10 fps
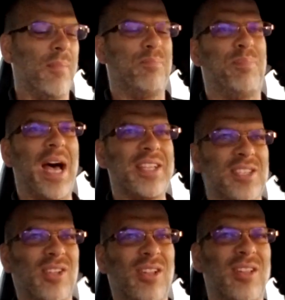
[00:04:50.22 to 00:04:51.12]

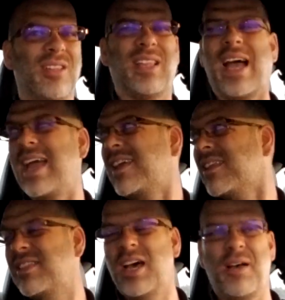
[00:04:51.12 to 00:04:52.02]
bezel, like
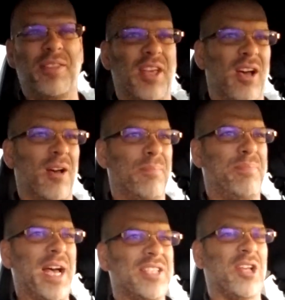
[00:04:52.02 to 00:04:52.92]
the
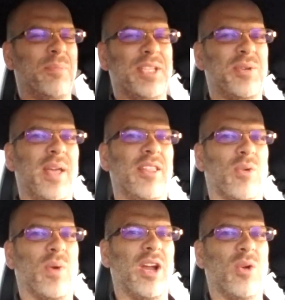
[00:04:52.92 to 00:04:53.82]
bezel between the
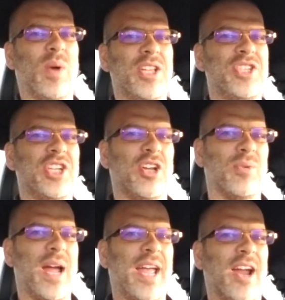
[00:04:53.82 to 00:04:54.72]
rear windshield
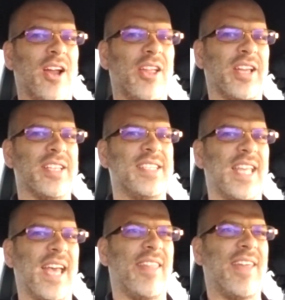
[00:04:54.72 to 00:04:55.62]
right here. You can
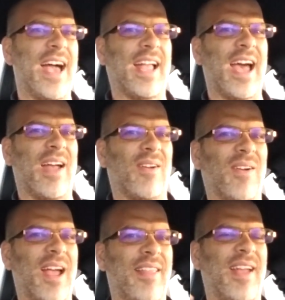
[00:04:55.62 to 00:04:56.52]
see it, that guy
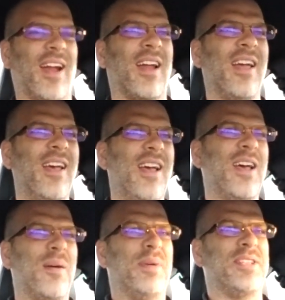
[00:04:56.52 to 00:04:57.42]
right there,
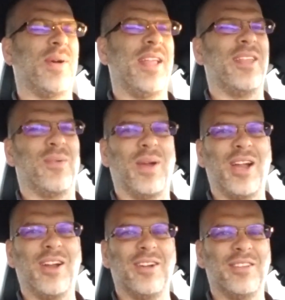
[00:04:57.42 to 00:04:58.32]
between the
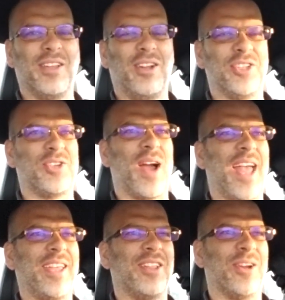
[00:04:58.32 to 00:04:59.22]
rear little
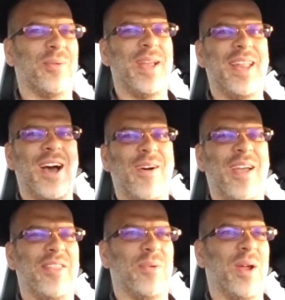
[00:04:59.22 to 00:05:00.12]
triangular window
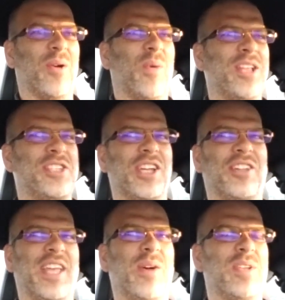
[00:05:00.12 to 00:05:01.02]
and the rear
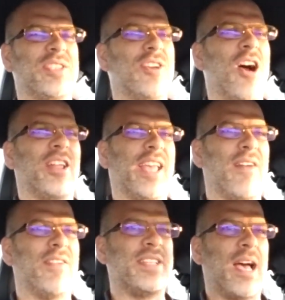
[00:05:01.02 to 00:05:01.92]
windshield. It was gnarly.
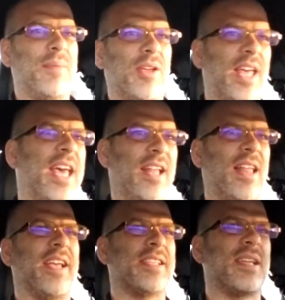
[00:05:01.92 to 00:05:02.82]
Every time you'd hit
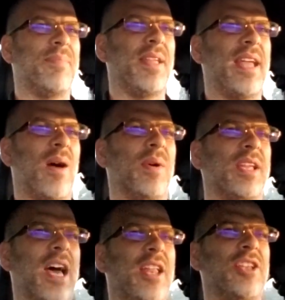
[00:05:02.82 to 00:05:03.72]
like something that
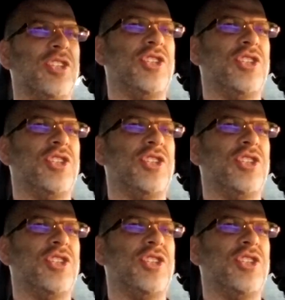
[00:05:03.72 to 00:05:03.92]
would kind of